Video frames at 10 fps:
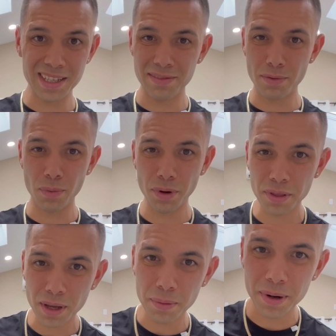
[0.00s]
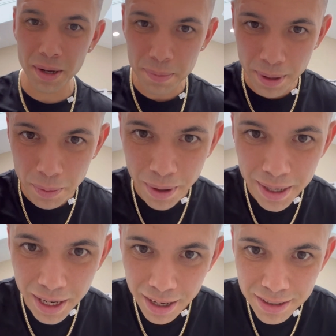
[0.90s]
even worth going up? Like, why
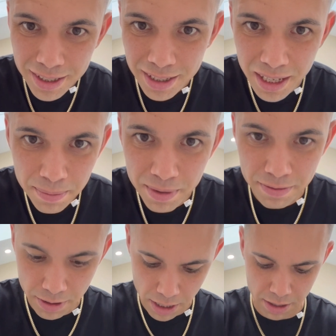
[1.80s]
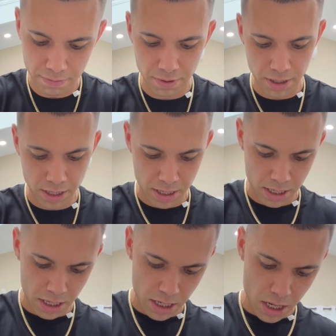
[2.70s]
not just keep the 5, right?
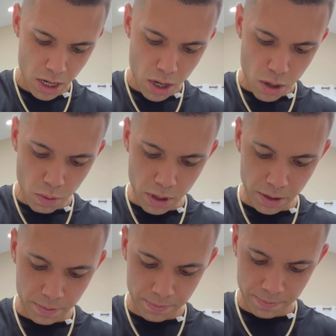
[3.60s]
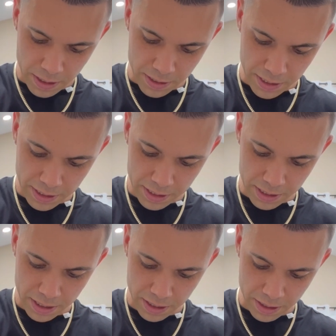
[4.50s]
Well, the 6 is
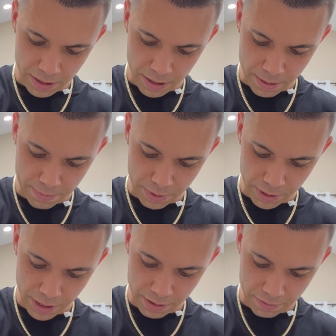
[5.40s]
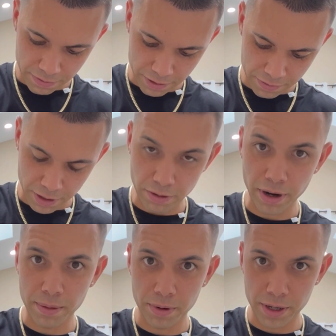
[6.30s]
into the, I believe, 50
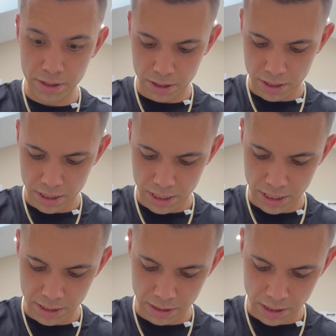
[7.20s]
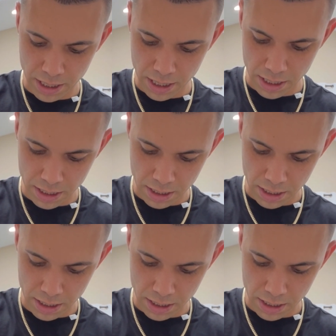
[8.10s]
gram range. Gets a lot